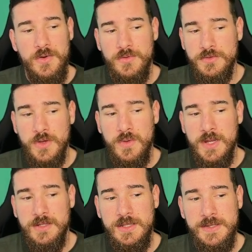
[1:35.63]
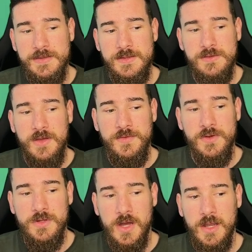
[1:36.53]
So in this instance, I've
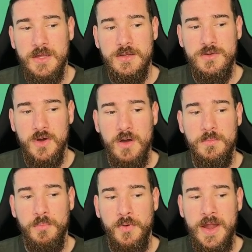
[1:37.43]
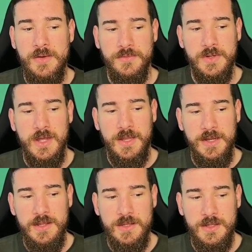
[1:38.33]
got color dot brown, and
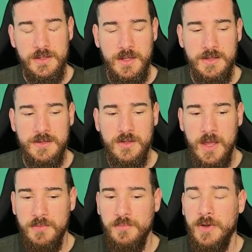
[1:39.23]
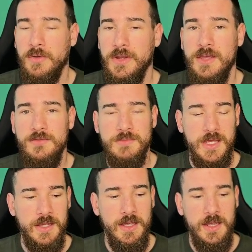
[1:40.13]
this is the type of brown it gives
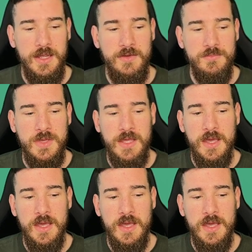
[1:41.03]
me. It gives me